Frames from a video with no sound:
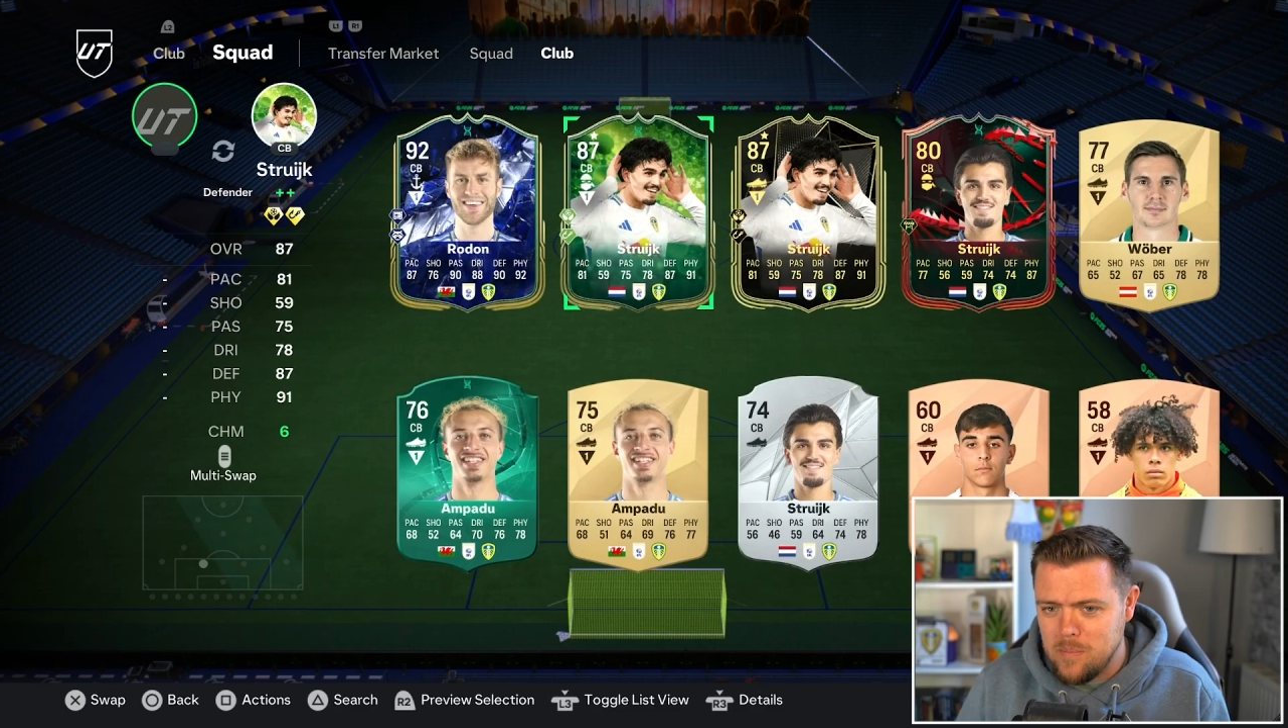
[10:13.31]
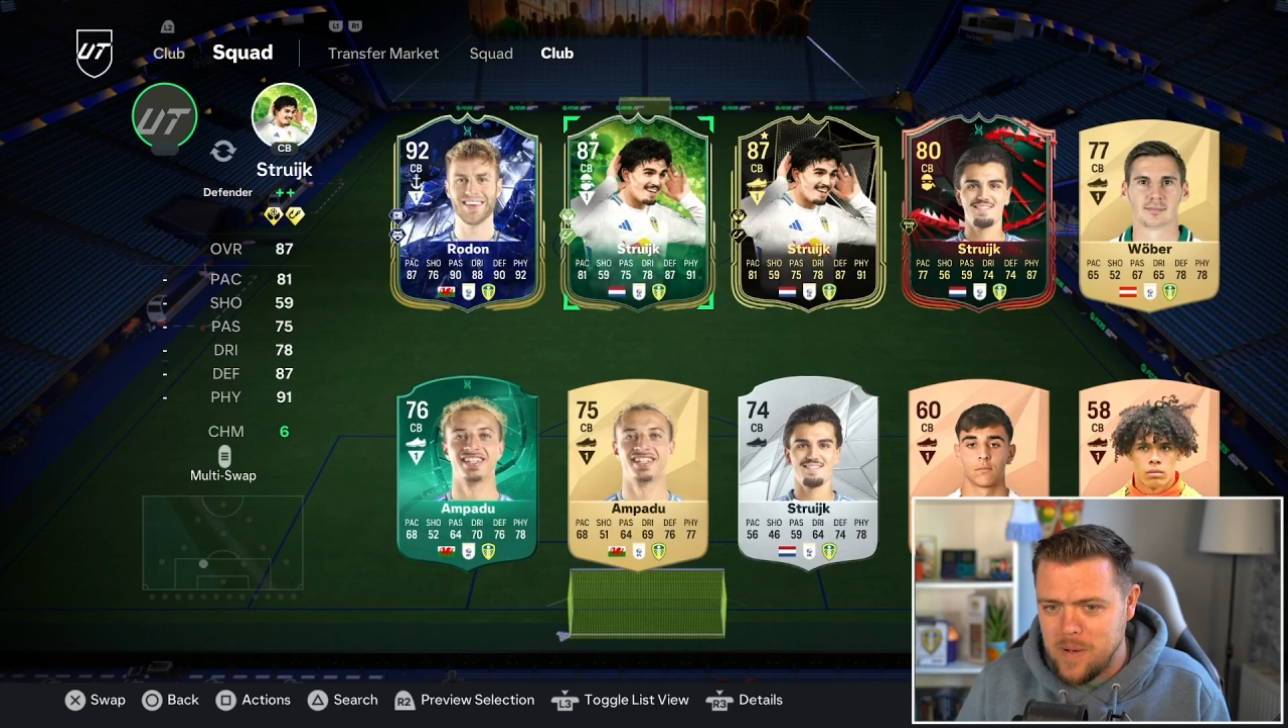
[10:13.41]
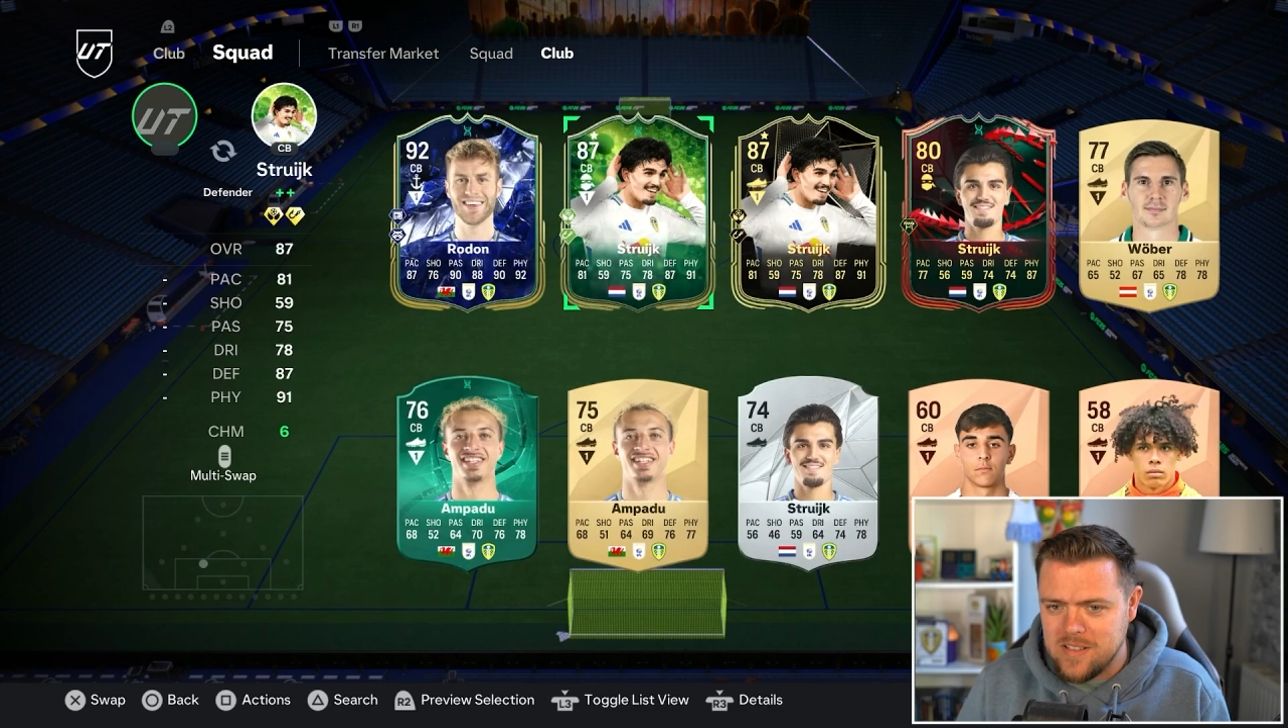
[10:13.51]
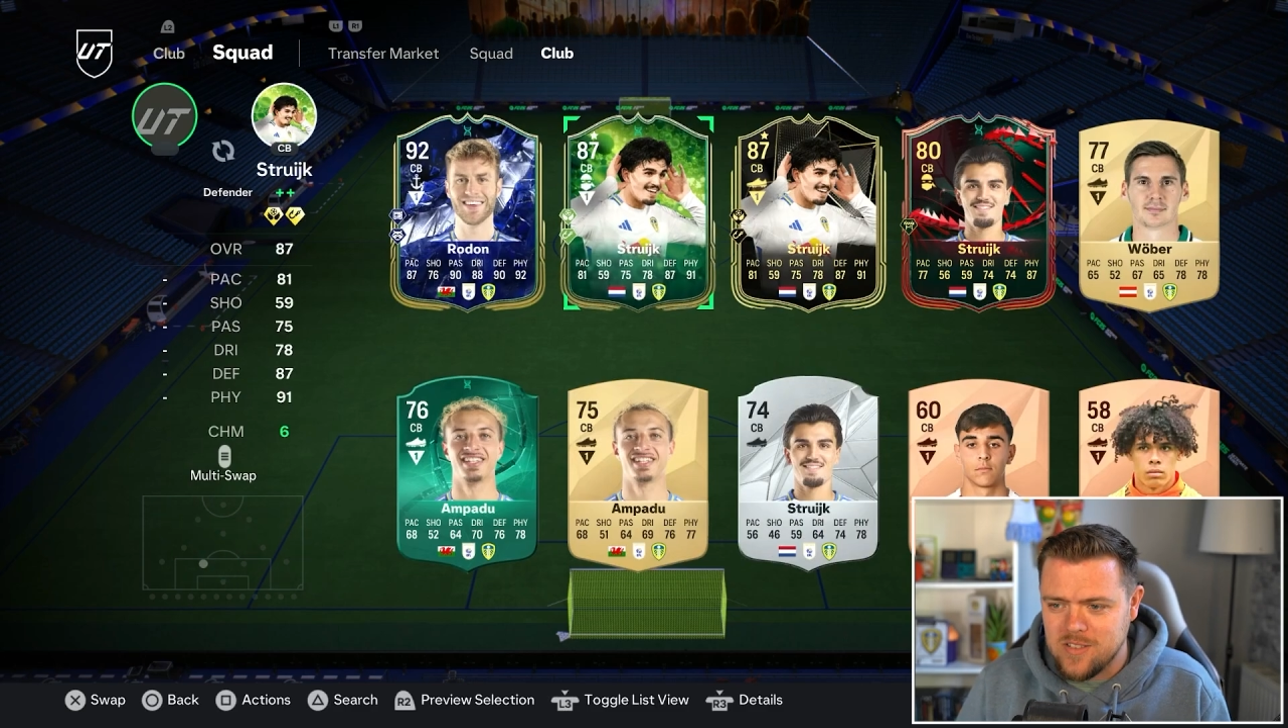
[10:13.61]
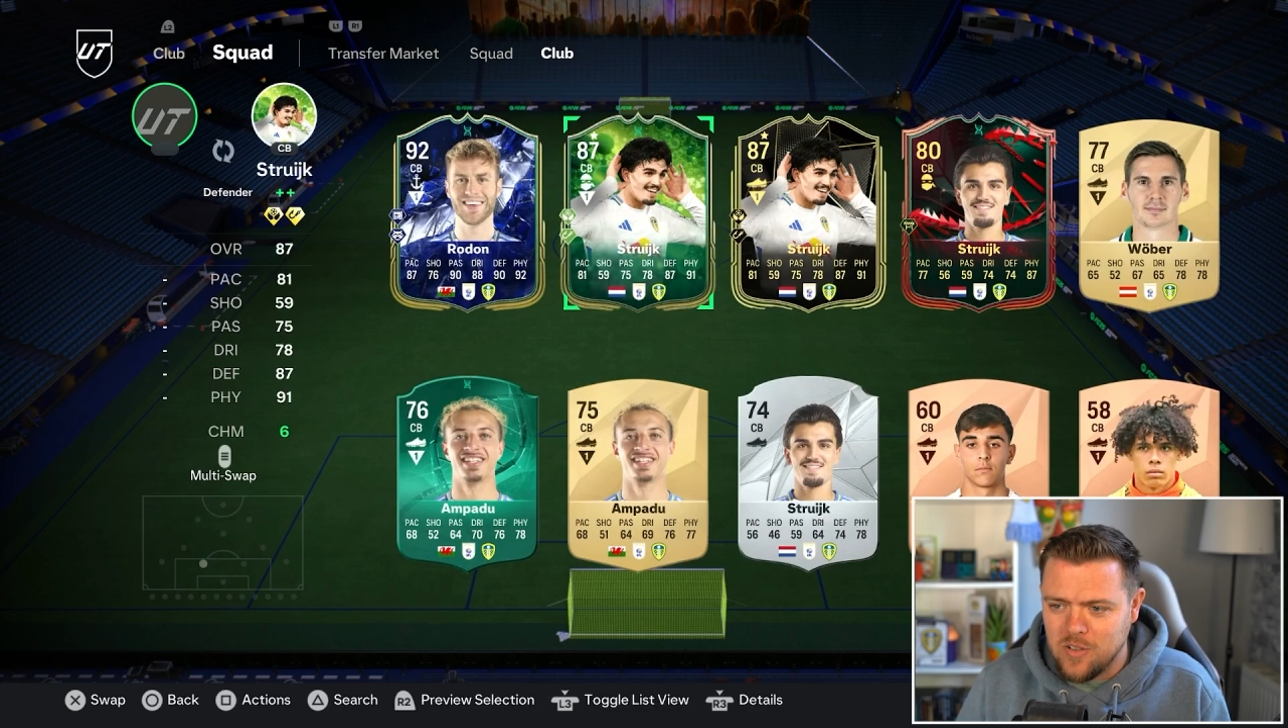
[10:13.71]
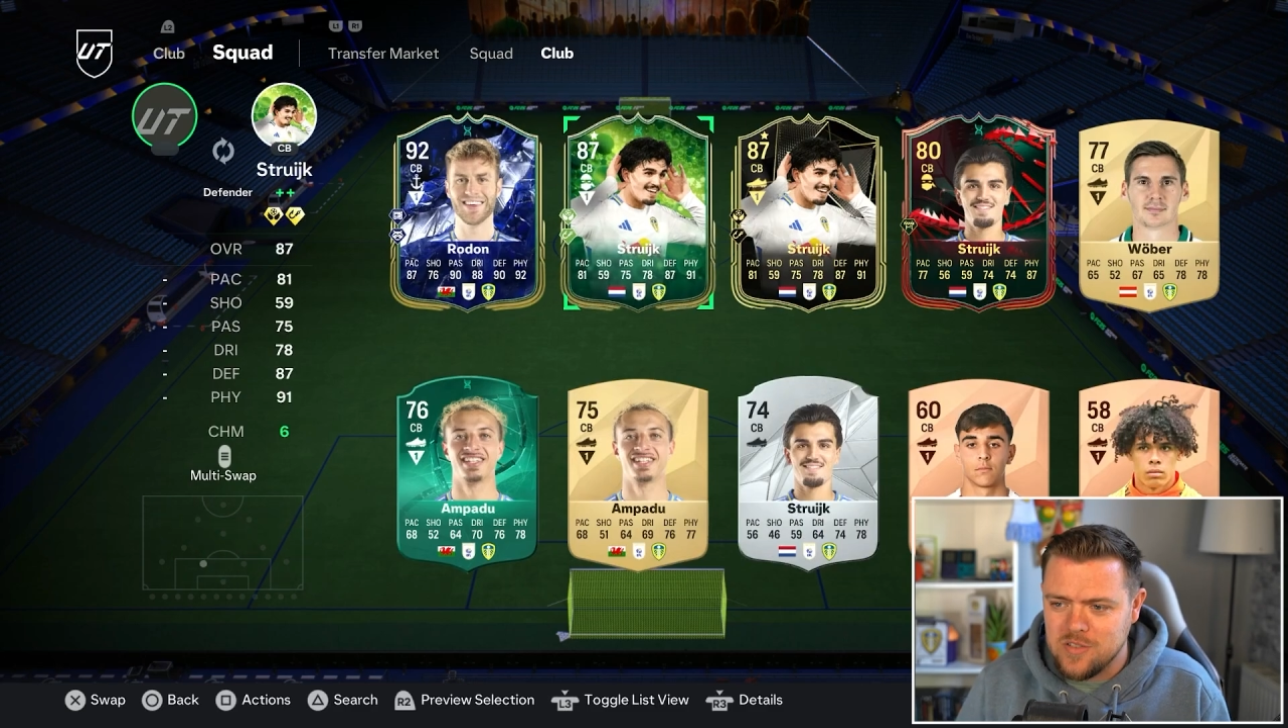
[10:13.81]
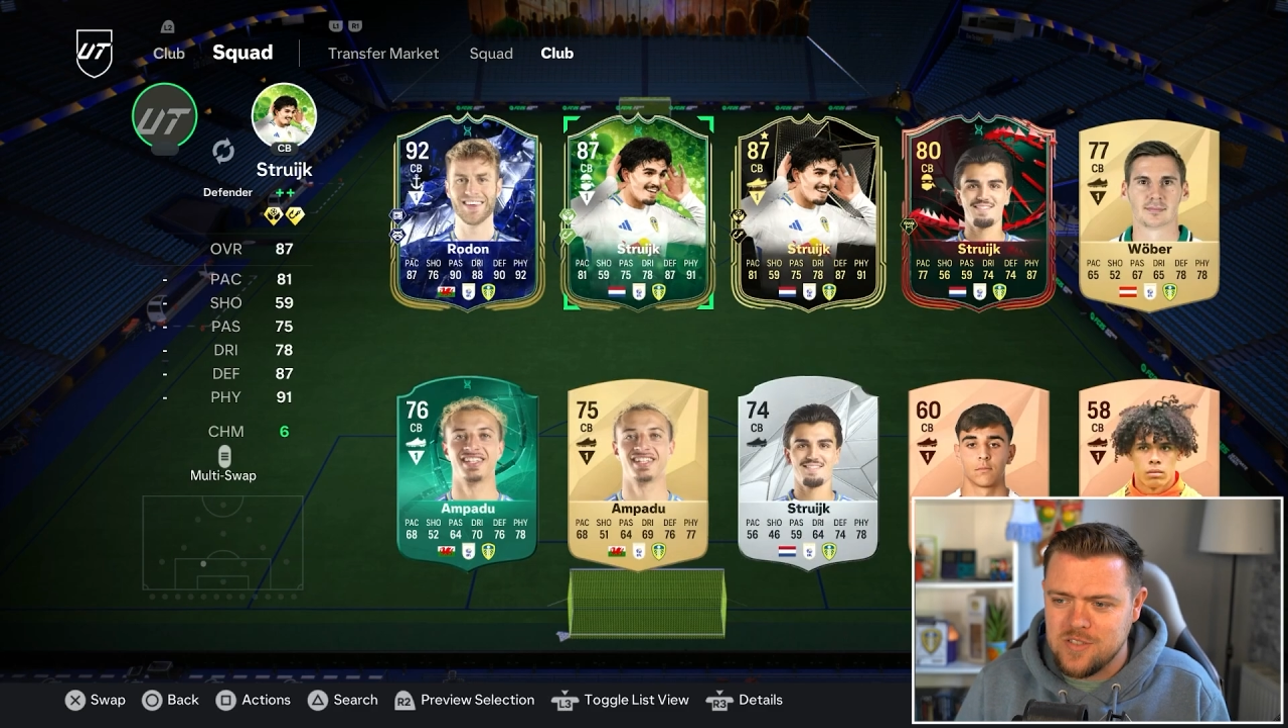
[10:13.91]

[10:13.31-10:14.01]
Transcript: Pascal